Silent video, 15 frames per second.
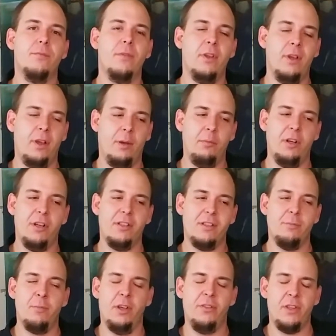
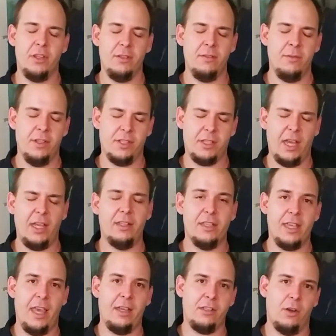but the
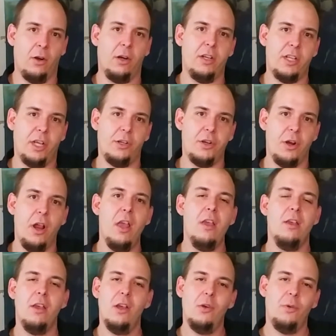Skylake X architecture
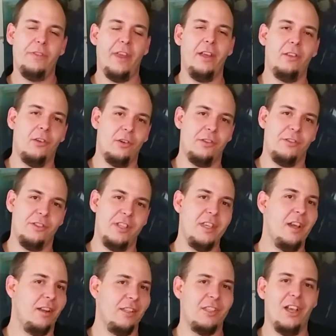with that larger
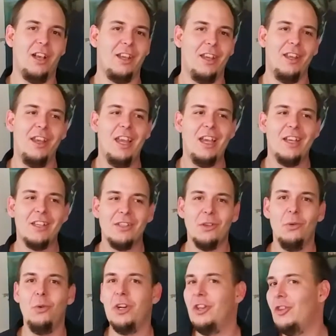Xeon socket.
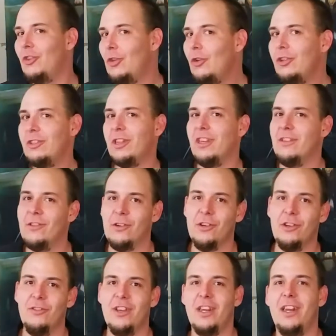So what it looks like they're
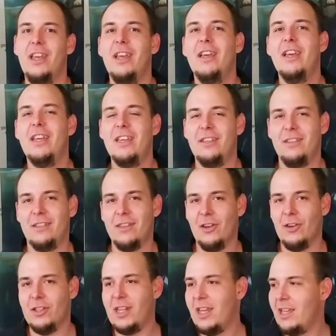doing is
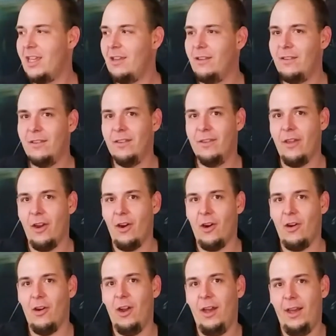they're taking
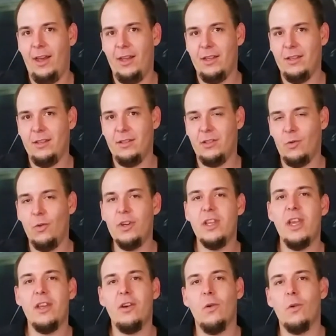their
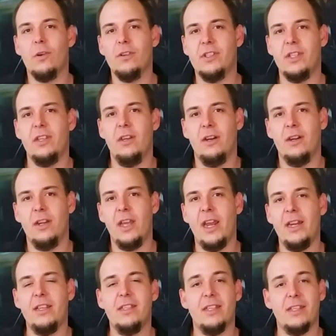28 core Xeon
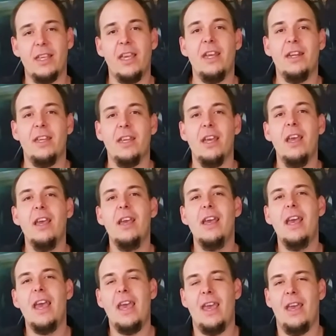8680
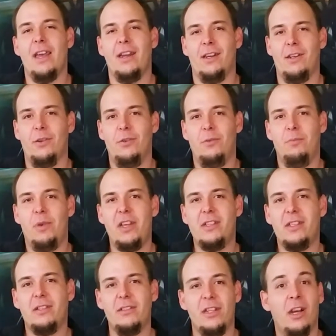and
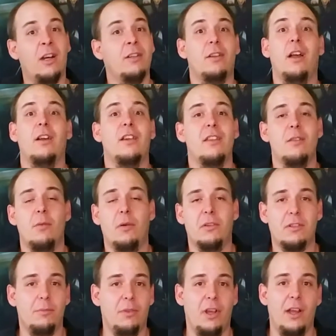basically unlocking the
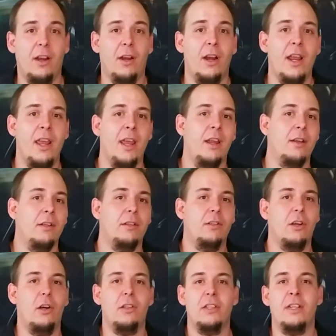multiplier and
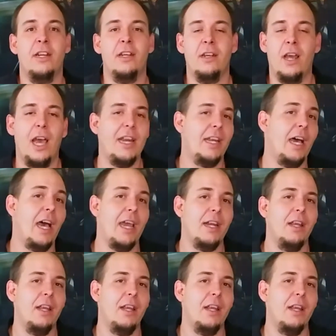calling it 99.